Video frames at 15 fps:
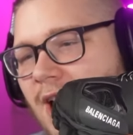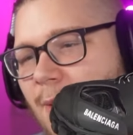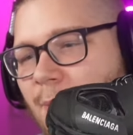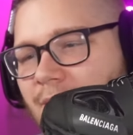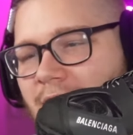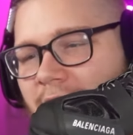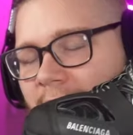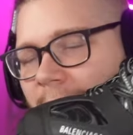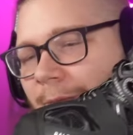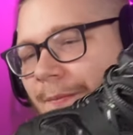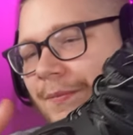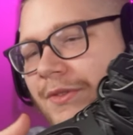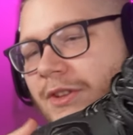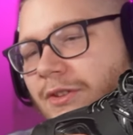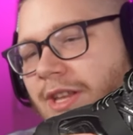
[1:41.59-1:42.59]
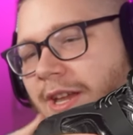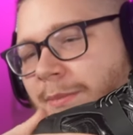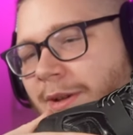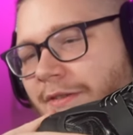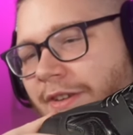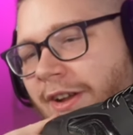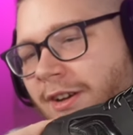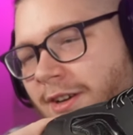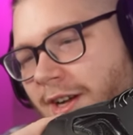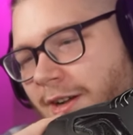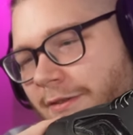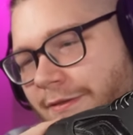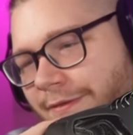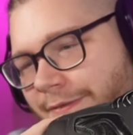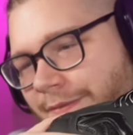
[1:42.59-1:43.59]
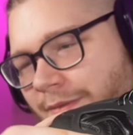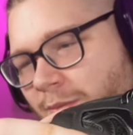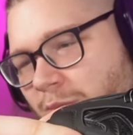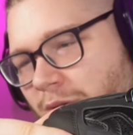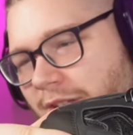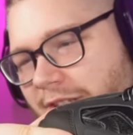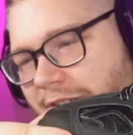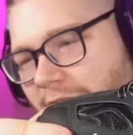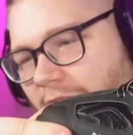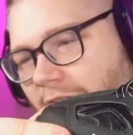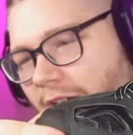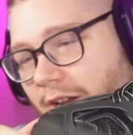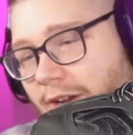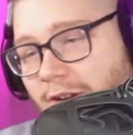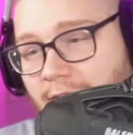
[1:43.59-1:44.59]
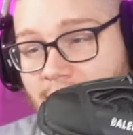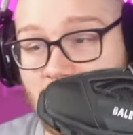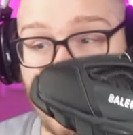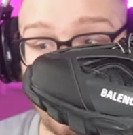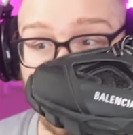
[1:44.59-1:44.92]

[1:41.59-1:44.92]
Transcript: But then you take my finger off Balenciaga, and you're like,